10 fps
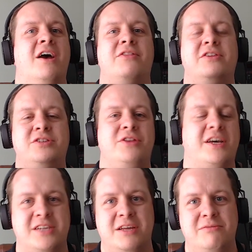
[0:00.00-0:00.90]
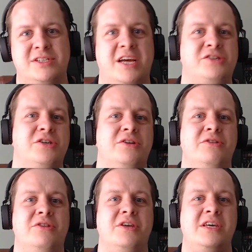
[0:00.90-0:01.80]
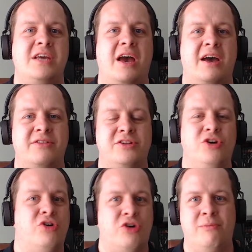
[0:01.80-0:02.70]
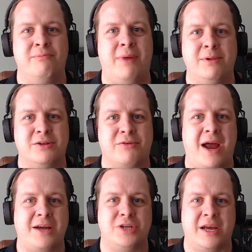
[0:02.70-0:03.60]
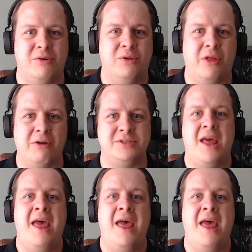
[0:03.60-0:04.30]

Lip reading: the 2008 recession, the .com bubble crash, all those.